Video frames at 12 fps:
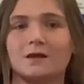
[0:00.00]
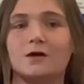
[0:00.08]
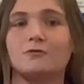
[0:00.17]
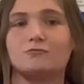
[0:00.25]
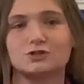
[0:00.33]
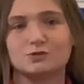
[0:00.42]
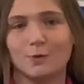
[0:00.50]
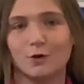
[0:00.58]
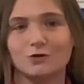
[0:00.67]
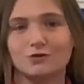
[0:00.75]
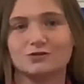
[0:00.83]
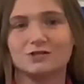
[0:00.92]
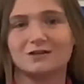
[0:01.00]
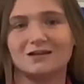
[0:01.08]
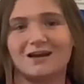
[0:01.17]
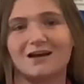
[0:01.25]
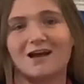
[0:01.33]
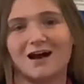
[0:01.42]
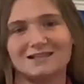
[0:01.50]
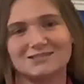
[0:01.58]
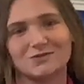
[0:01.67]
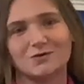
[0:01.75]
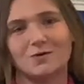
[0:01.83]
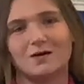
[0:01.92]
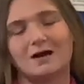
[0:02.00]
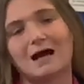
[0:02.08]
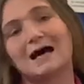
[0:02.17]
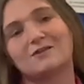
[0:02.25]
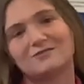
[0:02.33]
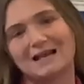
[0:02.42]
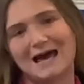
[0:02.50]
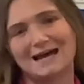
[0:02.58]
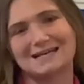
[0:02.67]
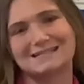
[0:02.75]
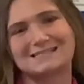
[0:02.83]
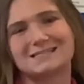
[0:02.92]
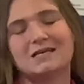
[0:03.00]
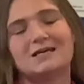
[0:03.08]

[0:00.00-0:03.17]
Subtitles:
respond, cuddle, and relax.